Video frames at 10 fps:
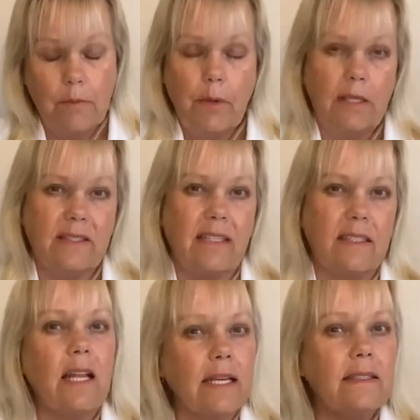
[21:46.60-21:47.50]

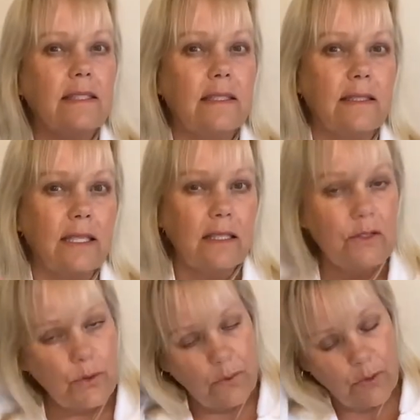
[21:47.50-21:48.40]
sensitize the skin.
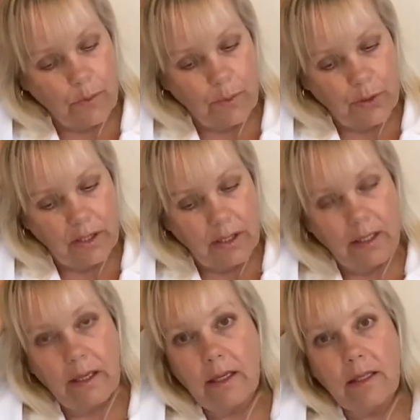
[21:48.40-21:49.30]
So if you're putting it
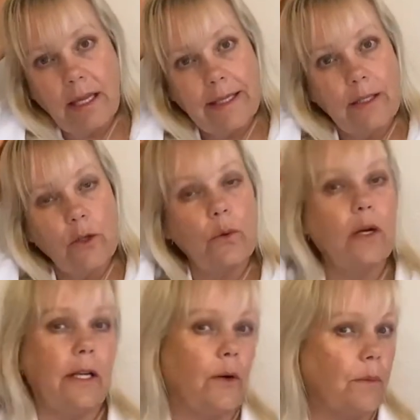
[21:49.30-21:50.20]
in a
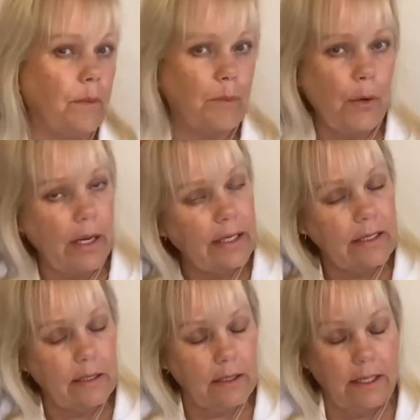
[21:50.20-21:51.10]
hair product,
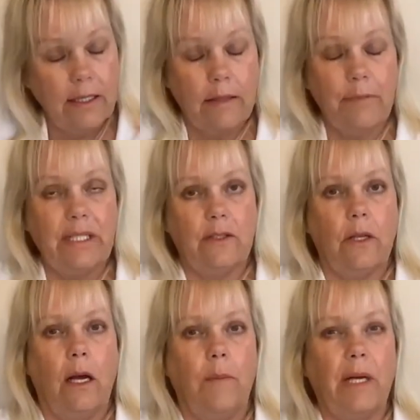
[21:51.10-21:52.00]
and it can be
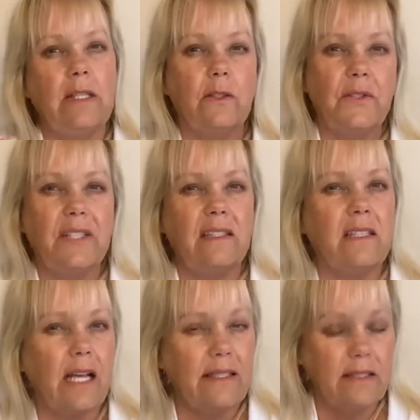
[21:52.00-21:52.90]
a little
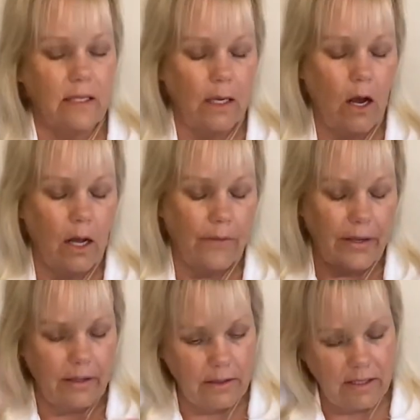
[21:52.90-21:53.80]
sensitizing on
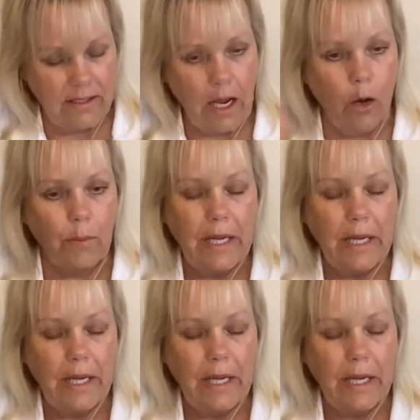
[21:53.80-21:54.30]
the scalp.